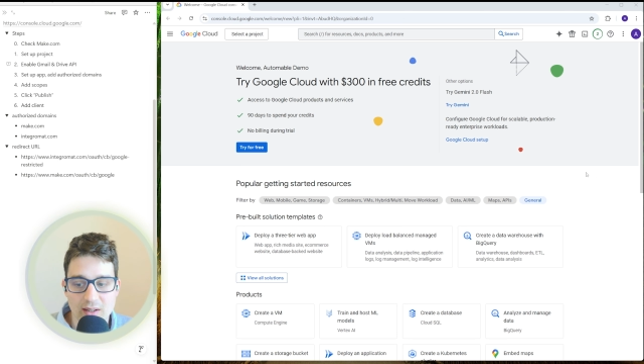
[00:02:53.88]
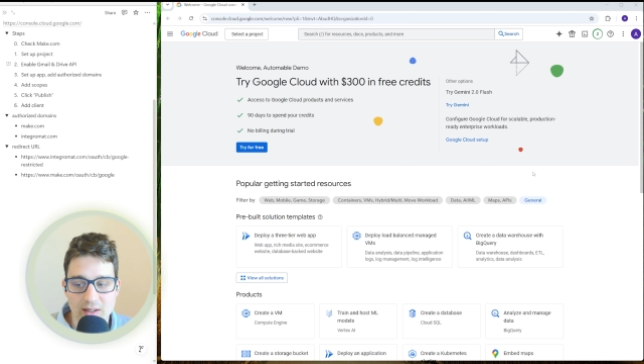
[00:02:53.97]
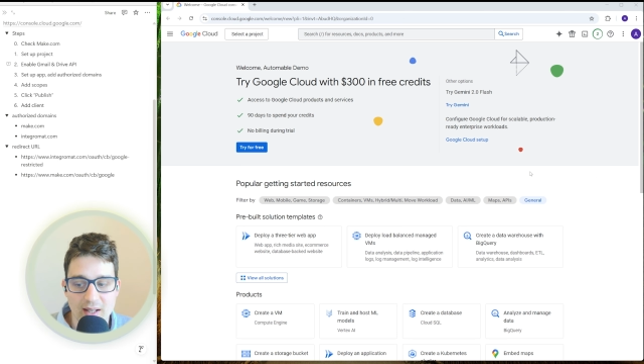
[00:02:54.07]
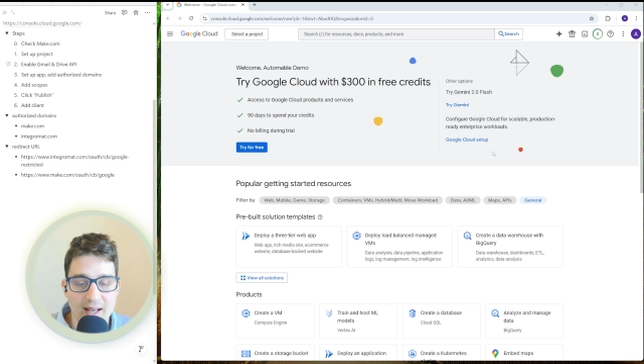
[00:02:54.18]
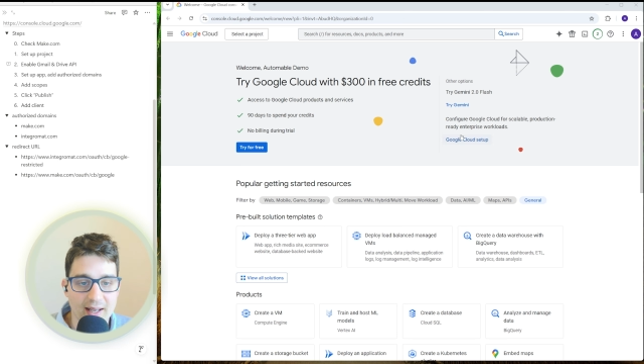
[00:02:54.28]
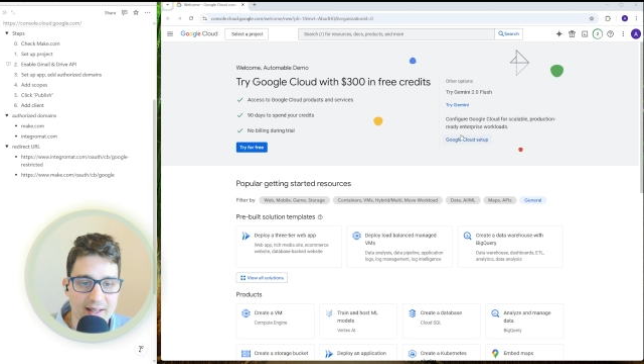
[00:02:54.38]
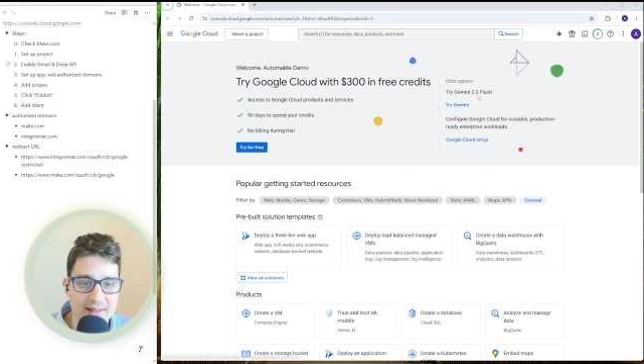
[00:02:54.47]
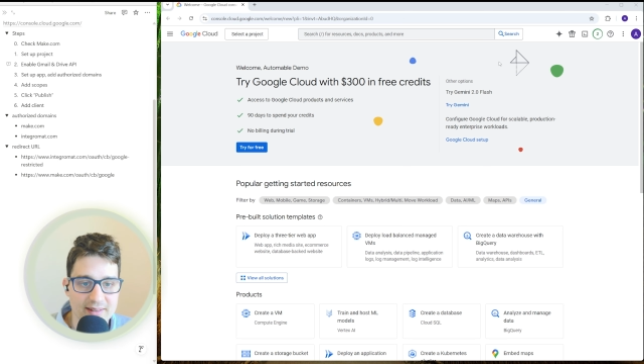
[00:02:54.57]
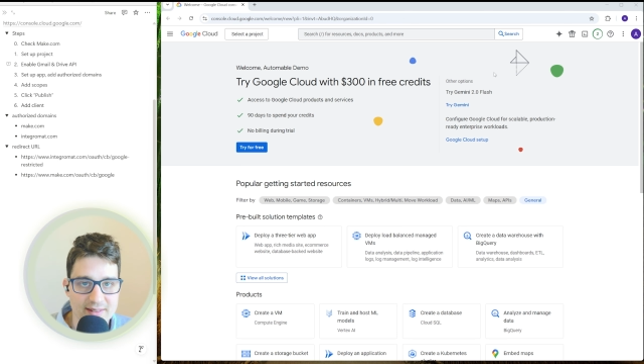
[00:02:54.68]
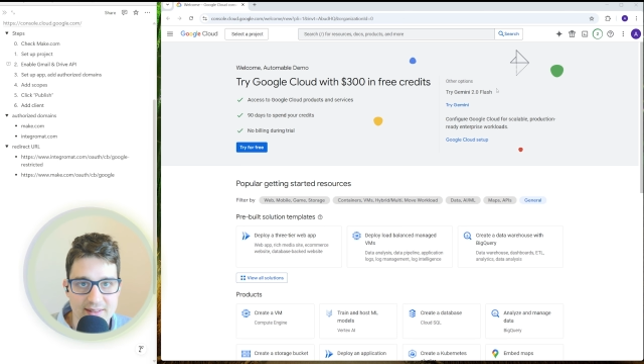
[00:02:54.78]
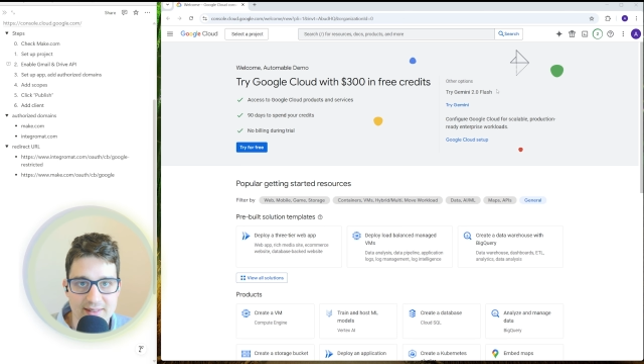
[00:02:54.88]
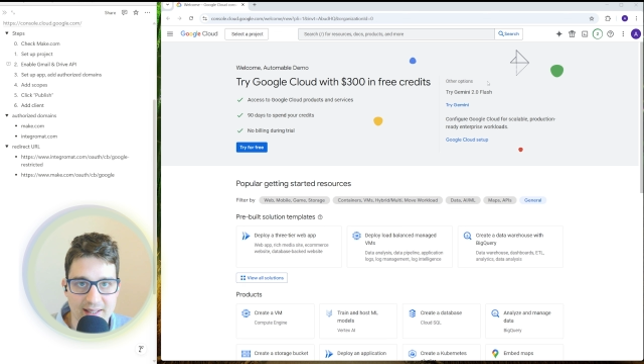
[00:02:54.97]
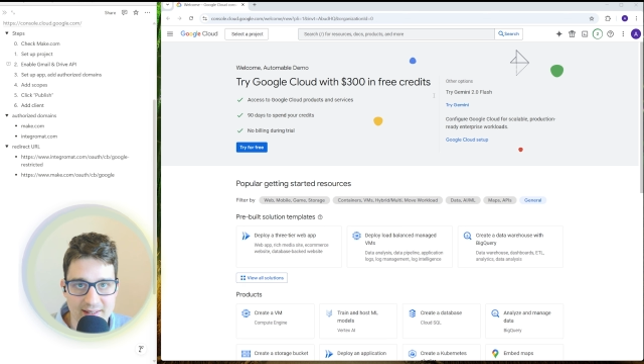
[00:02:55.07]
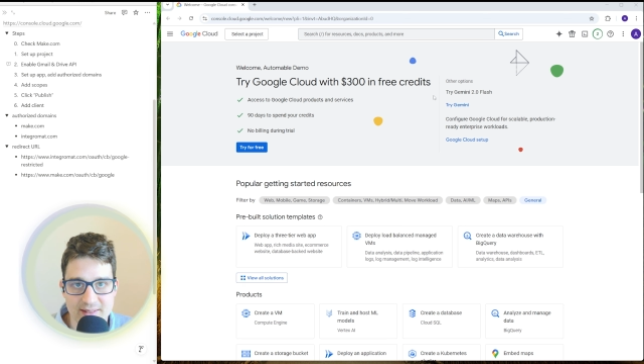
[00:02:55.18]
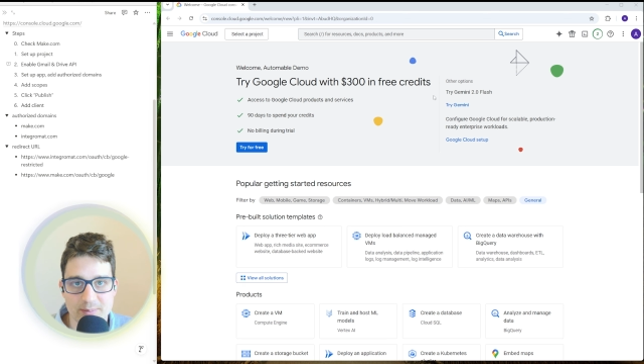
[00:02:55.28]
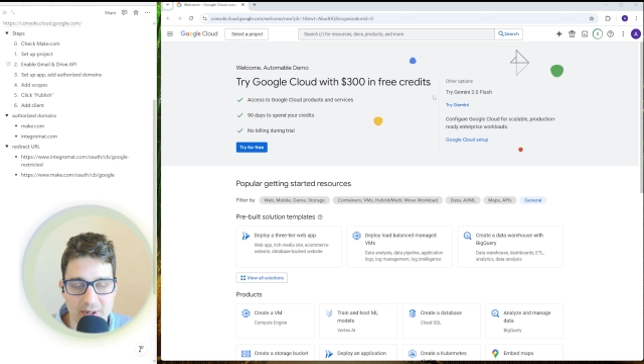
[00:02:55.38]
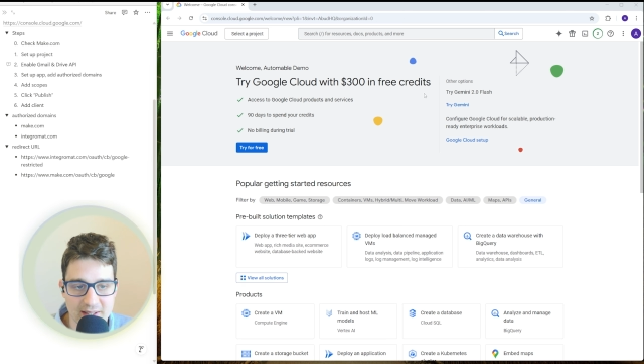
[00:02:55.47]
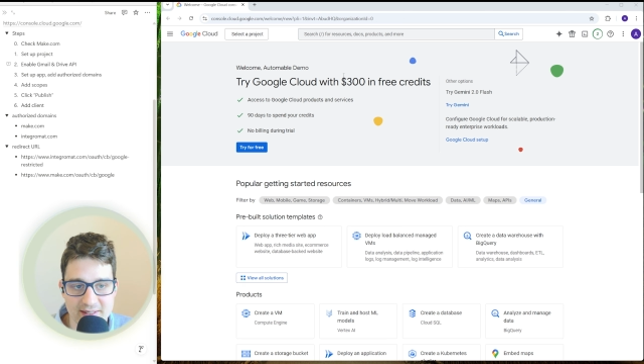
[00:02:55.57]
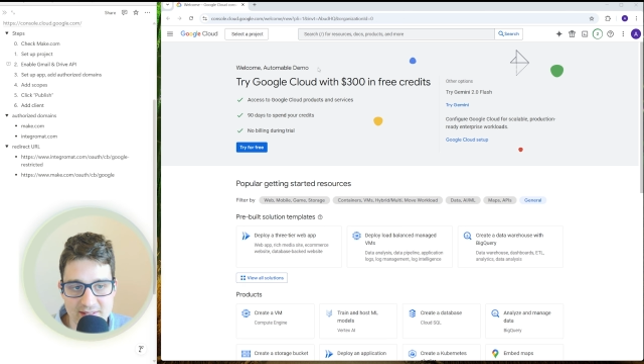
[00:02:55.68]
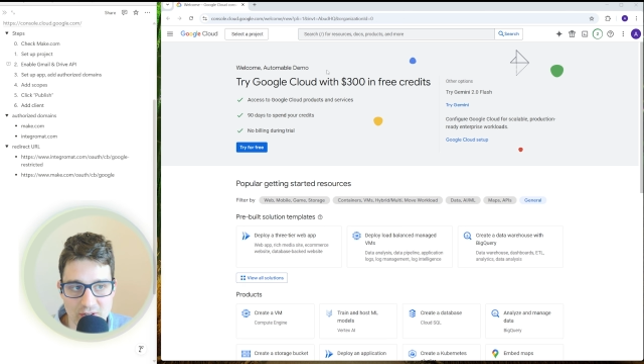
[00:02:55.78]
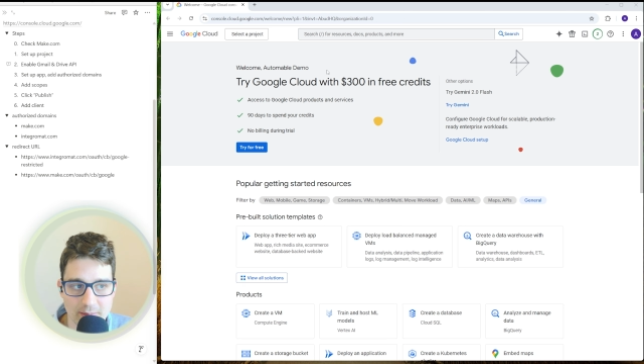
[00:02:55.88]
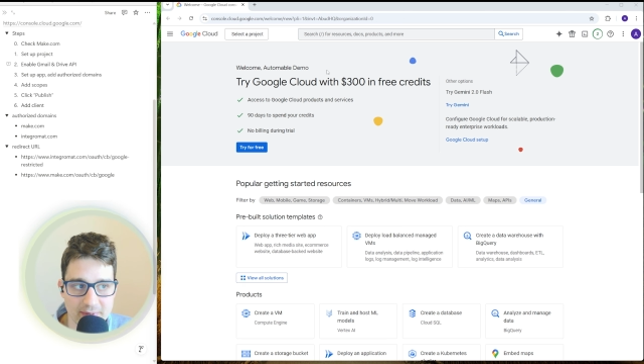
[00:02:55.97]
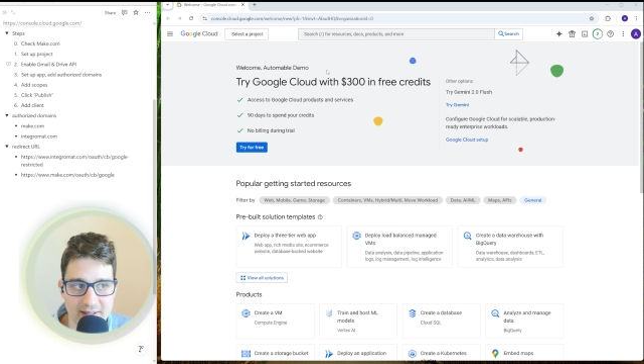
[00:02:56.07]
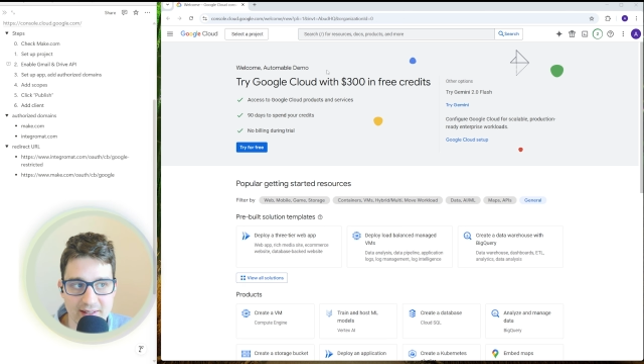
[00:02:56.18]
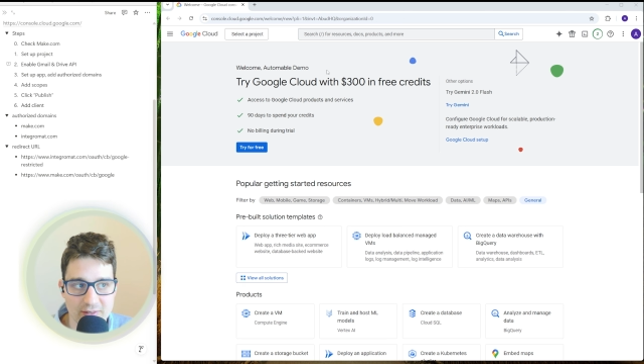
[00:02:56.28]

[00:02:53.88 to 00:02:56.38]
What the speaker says: and that part is completely